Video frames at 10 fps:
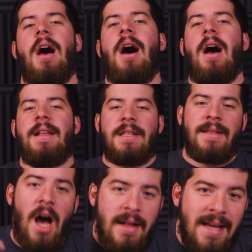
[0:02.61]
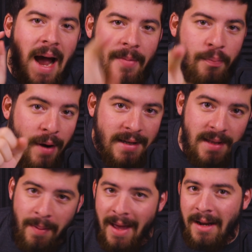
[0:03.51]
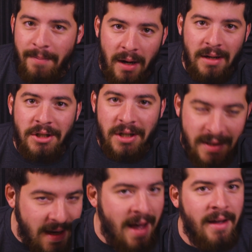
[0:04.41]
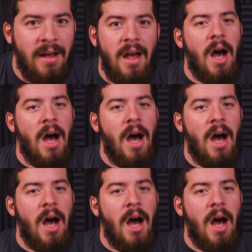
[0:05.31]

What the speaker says: it's not time to press the panic button just yet.